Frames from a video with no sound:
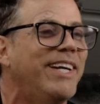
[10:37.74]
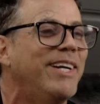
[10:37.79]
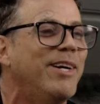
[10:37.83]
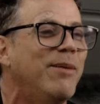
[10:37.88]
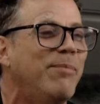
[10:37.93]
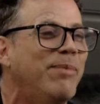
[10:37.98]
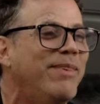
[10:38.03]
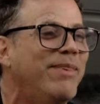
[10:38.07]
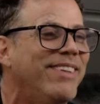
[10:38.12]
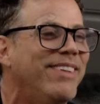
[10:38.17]

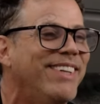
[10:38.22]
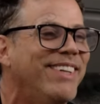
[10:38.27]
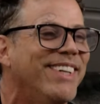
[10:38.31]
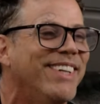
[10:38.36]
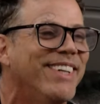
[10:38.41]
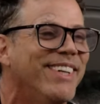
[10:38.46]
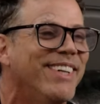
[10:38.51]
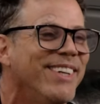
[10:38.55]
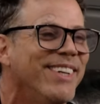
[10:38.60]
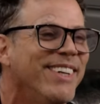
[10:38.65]
Yeah, no, I
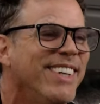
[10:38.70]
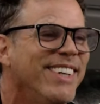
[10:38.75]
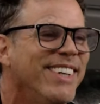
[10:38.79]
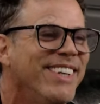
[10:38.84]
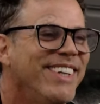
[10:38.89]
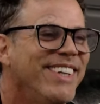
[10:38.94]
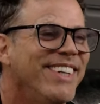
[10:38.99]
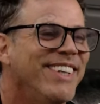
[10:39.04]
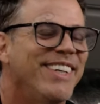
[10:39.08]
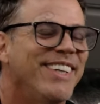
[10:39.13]
get it.
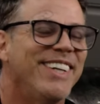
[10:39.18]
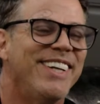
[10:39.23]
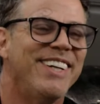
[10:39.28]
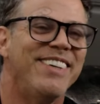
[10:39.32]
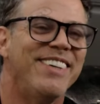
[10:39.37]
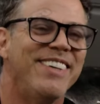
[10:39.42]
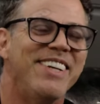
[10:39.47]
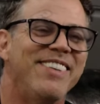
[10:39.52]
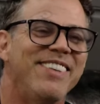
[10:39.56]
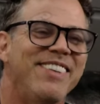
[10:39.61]
Trust me. I
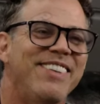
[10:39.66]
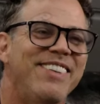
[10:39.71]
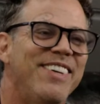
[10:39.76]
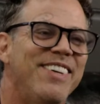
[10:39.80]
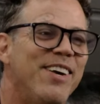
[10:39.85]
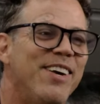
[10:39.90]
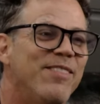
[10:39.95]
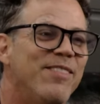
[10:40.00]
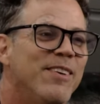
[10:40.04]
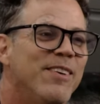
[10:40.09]
don't remember
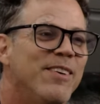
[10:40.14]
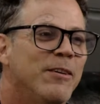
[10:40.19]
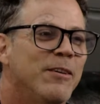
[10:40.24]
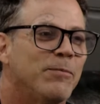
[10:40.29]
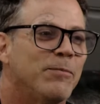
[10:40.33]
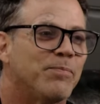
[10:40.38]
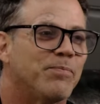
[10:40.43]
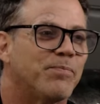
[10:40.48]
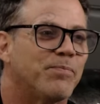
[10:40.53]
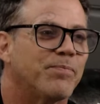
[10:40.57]
anything we did on
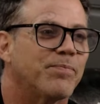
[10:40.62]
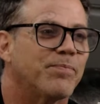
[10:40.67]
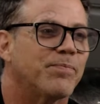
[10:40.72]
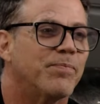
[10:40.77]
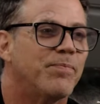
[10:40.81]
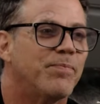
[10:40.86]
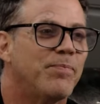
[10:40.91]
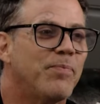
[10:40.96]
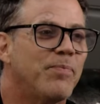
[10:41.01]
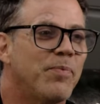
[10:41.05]
yesterday's
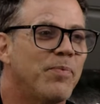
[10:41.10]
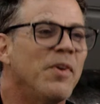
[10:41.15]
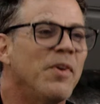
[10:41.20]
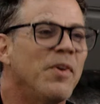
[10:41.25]
show, so it's